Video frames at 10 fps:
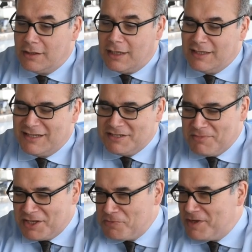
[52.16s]
and it doesn't
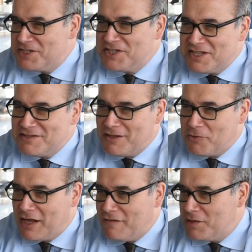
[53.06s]
make too much sense that
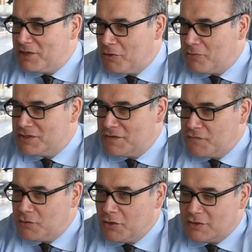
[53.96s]
we have big numbers in
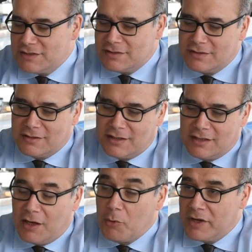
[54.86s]
food losses
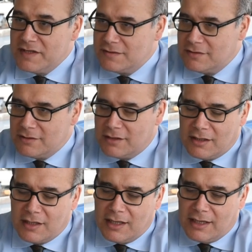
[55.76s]
uh, and waste.
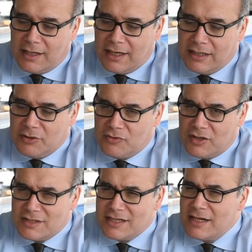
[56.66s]
Uh, and in
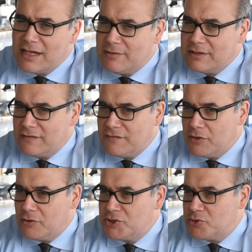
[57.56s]
2011,
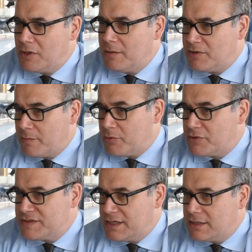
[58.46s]
FAO issued a
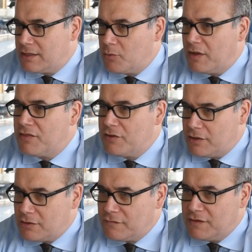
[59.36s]
report saying that one
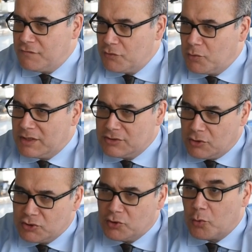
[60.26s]
third of the food was
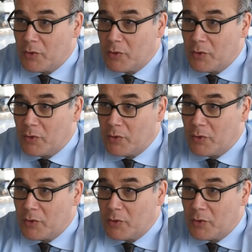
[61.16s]
lost or